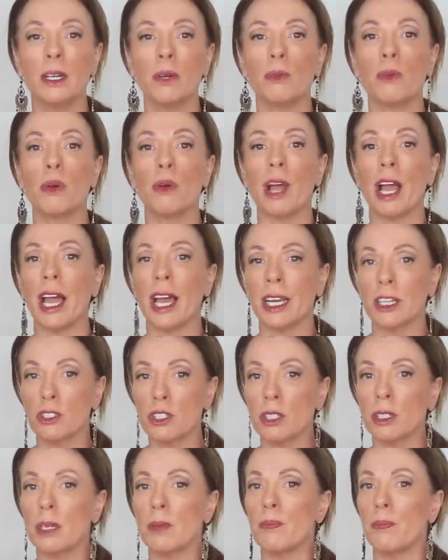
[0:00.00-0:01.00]
were
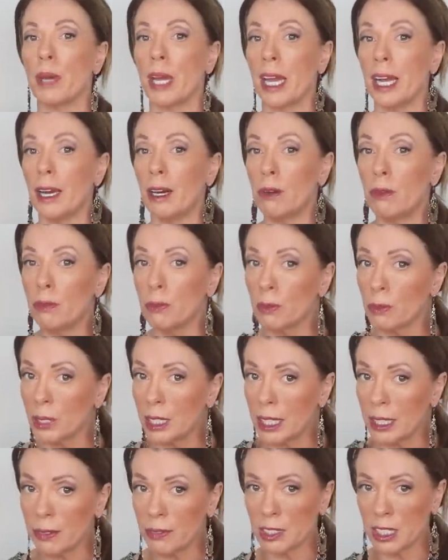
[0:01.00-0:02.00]
actually powerful
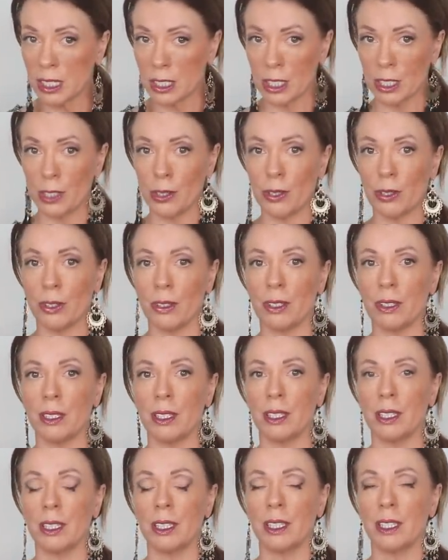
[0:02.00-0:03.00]
gifts to you,
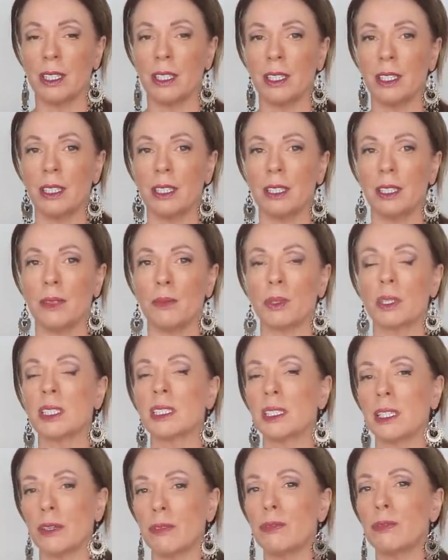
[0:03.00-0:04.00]

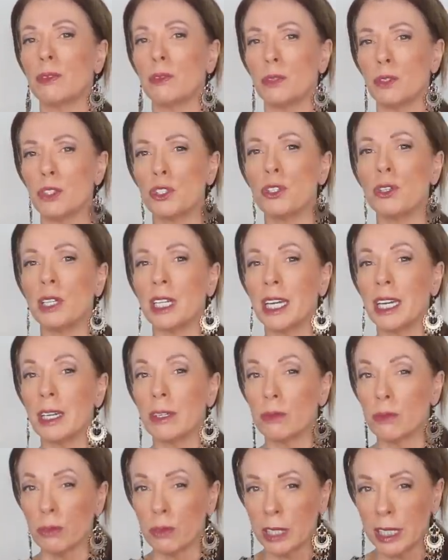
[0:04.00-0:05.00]
because they forced you to get
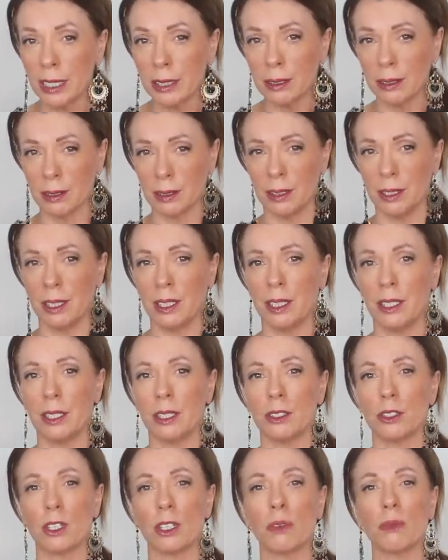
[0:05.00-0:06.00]
real,
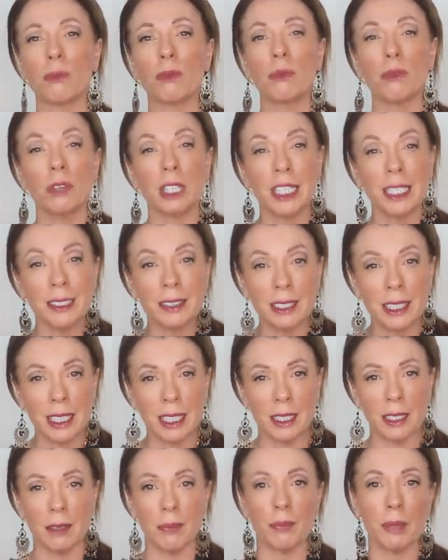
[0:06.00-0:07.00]
to
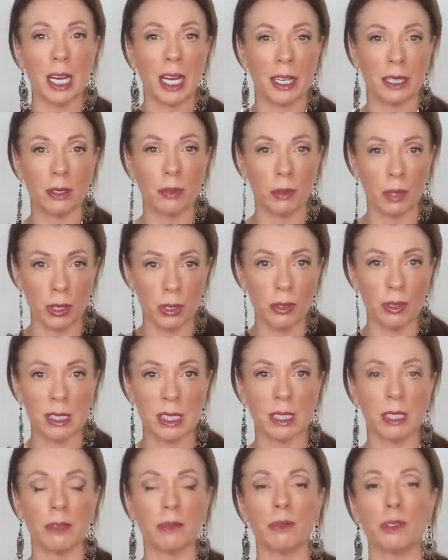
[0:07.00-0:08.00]
really partner with
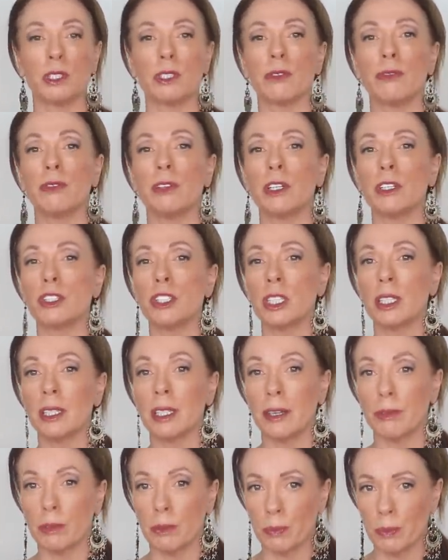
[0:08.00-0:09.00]
yourself with devotion,
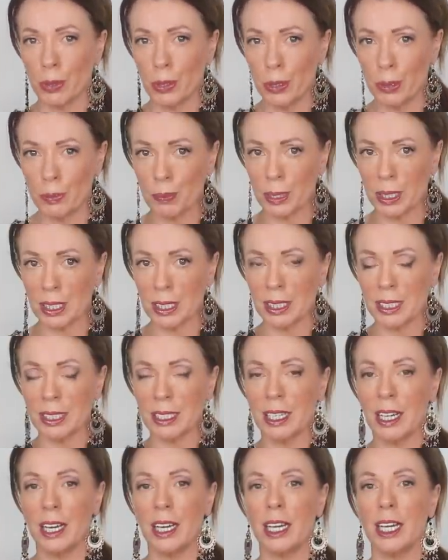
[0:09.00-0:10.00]
love, and
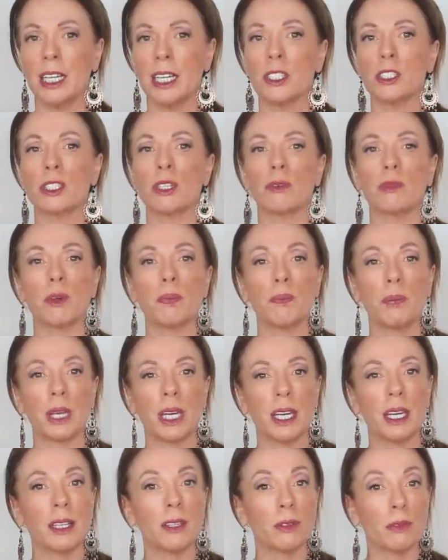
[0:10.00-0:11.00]
purpose, to
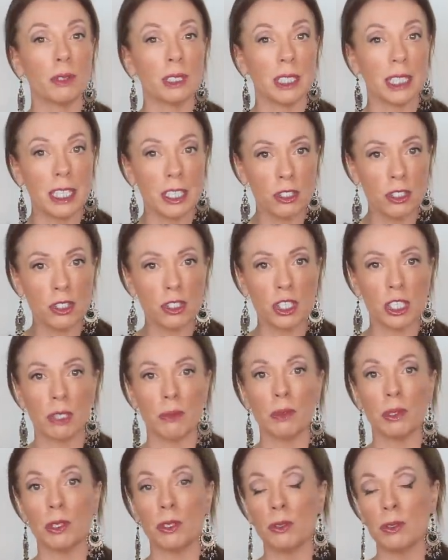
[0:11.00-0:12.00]
repair the
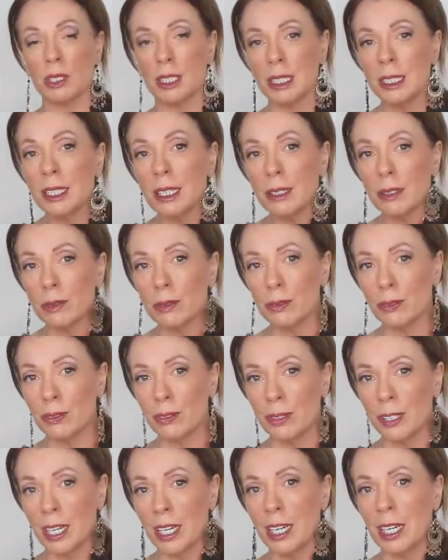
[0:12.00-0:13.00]
relationship with
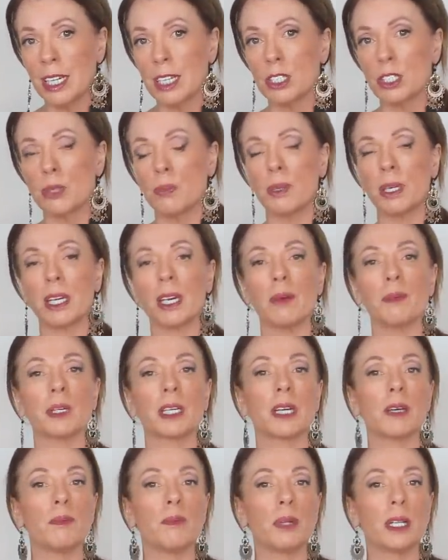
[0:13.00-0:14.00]
yourself, to become a
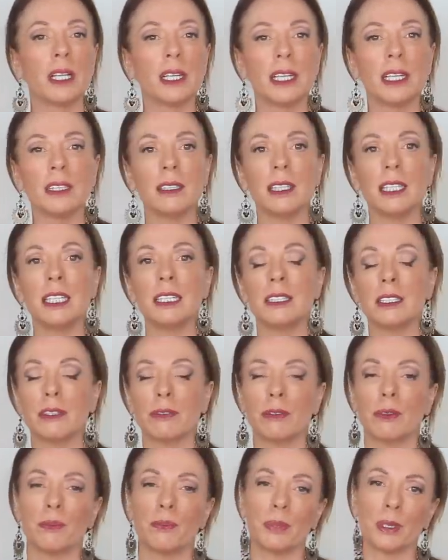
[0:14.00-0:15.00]
completely
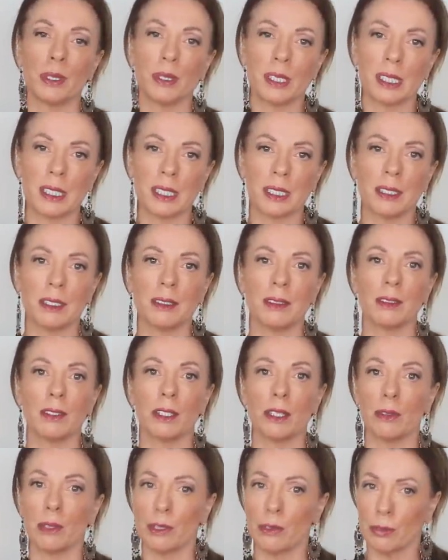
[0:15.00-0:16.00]
different person
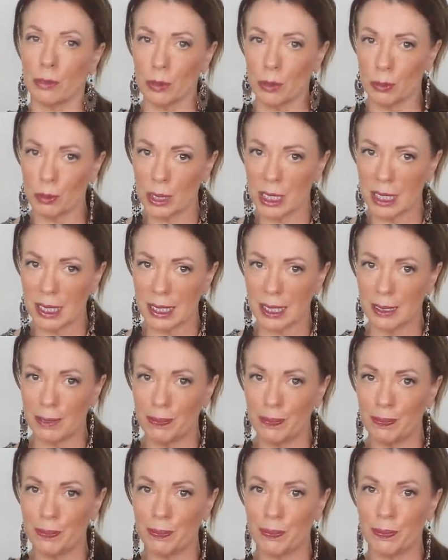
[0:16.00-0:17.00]
going forwards.
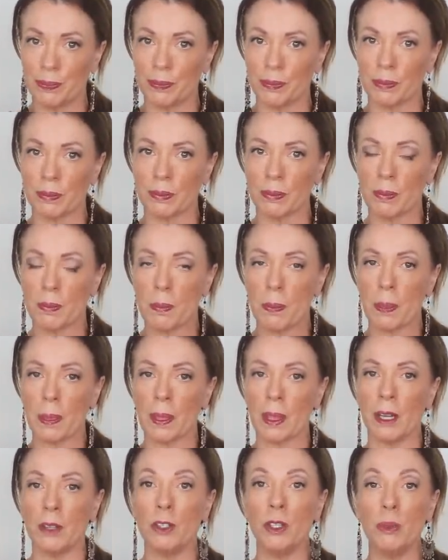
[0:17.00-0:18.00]

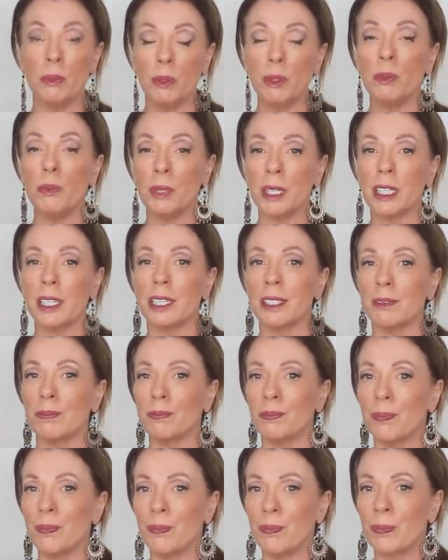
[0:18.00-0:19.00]
You will
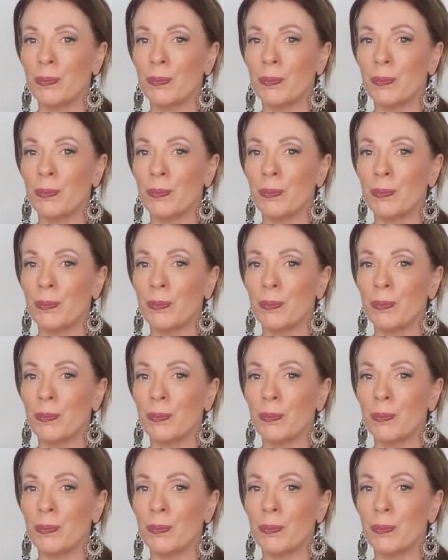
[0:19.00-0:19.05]
become